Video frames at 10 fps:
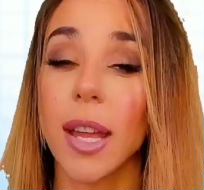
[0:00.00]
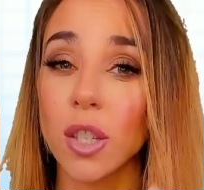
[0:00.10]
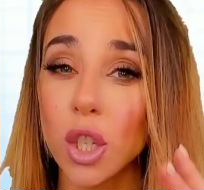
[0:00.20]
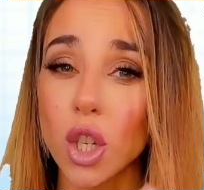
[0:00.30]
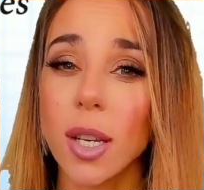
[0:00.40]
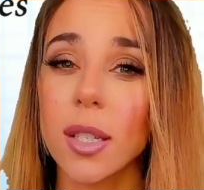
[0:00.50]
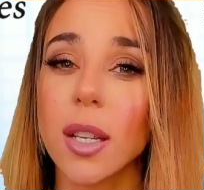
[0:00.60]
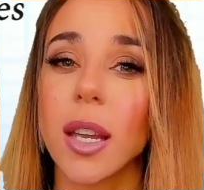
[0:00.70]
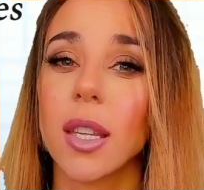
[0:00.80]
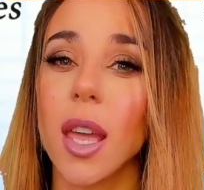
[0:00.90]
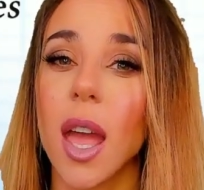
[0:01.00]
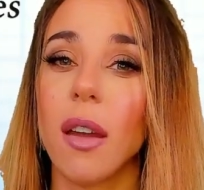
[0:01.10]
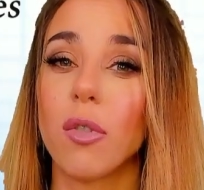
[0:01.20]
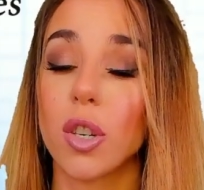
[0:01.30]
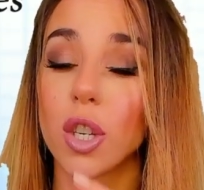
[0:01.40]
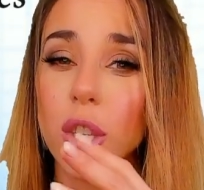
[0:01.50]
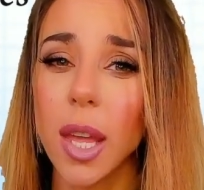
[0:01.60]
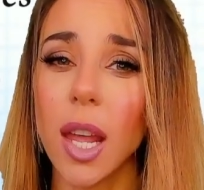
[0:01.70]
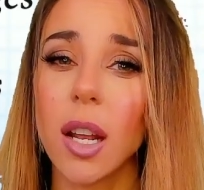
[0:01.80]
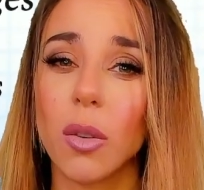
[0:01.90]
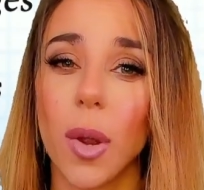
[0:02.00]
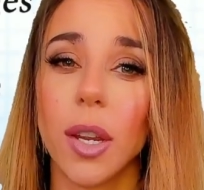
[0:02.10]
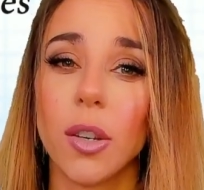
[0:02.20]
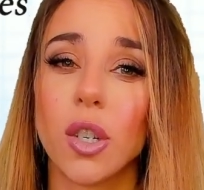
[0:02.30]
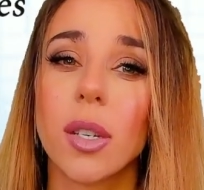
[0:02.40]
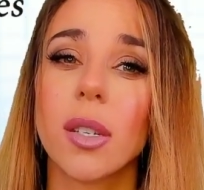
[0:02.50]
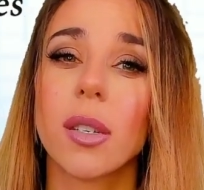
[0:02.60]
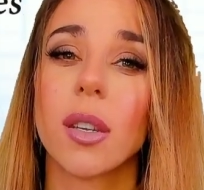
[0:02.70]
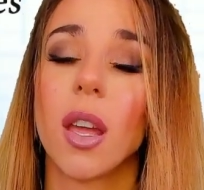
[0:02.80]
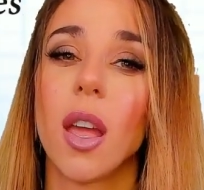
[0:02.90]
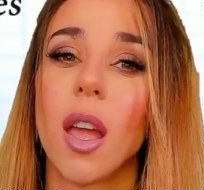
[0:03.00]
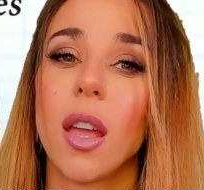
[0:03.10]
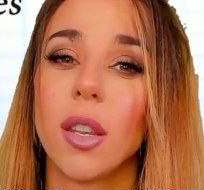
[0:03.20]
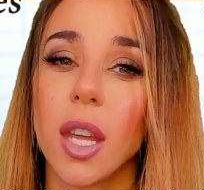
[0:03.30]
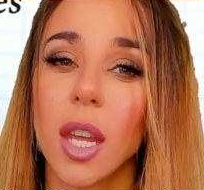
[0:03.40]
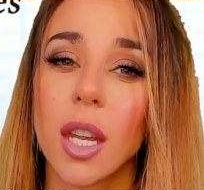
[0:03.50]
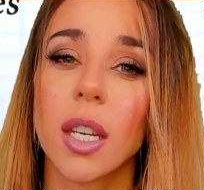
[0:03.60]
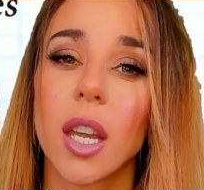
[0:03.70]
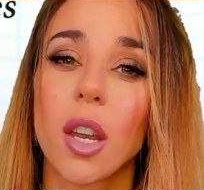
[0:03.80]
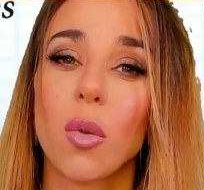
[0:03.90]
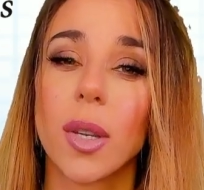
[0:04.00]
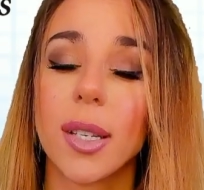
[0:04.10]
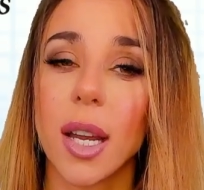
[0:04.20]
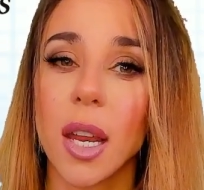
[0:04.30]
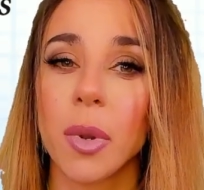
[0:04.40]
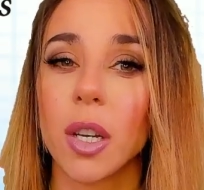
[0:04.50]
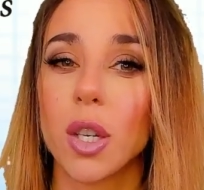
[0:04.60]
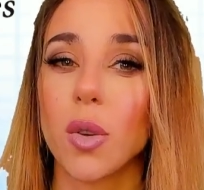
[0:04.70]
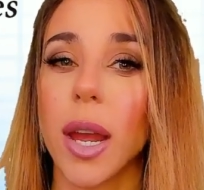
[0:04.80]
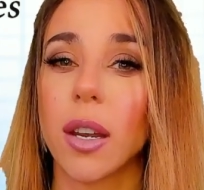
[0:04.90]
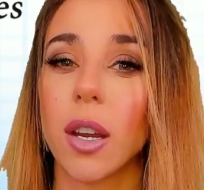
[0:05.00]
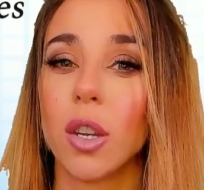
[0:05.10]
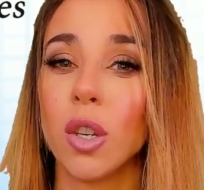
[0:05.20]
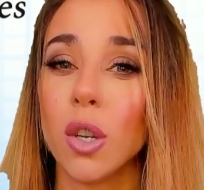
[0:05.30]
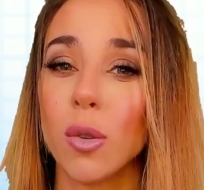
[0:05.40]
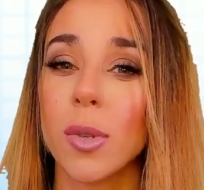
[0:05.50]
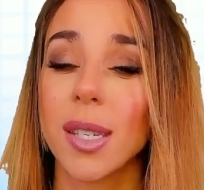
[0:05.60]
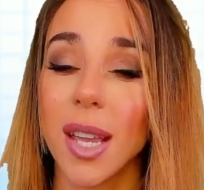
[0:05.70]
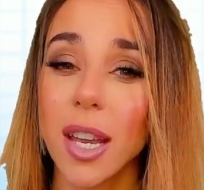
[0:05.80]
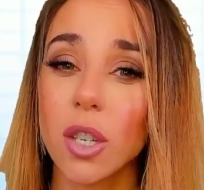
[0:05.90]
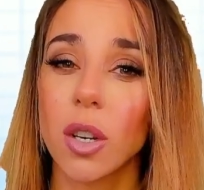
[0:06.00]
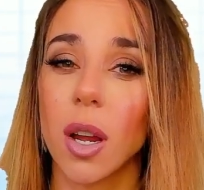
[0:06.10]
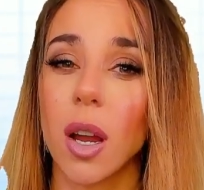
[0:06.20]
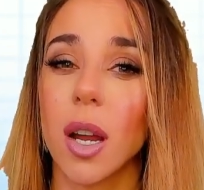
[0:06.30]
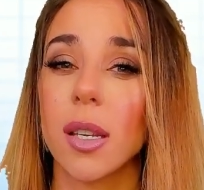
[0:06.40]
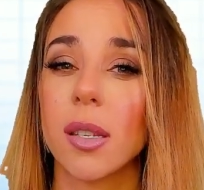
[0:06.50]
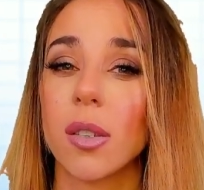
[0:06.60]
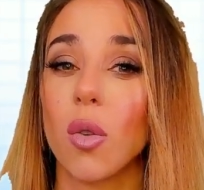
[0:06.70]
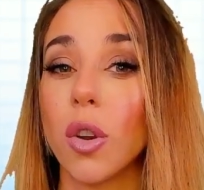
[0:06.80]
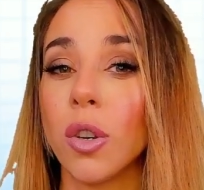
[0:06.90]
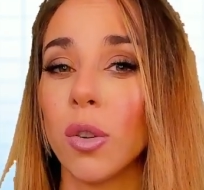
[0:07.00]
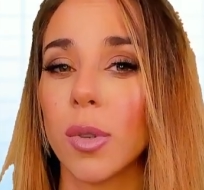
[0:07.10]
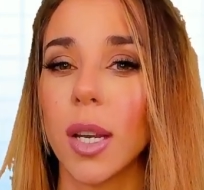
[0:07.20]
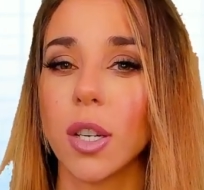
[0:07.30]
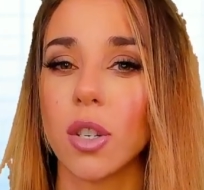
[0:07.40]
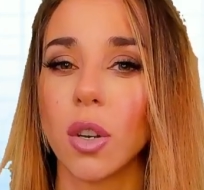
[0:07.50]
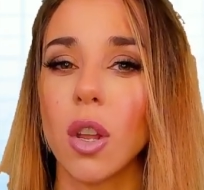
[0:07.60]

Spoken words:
And just like the average daily ranges, The indicator would dynamically track new session highs or new session